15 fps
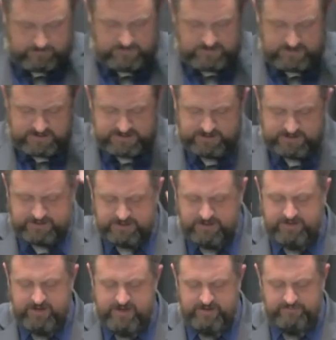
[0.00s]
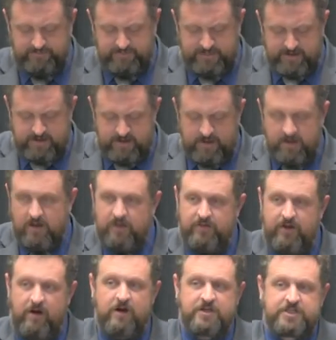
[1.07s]
Because here's the thing
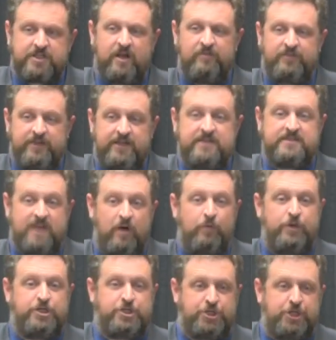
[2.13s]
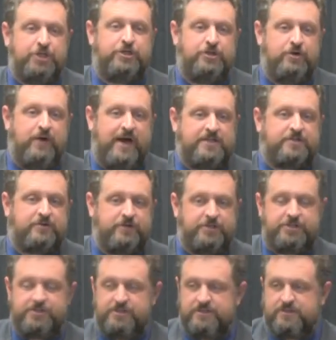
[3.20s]
there are some things that we should do as
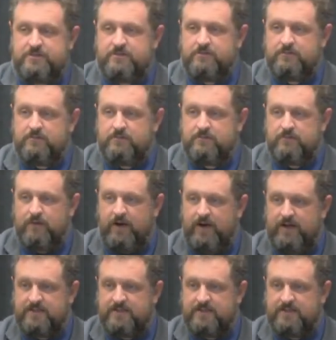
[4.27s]
Christians, right?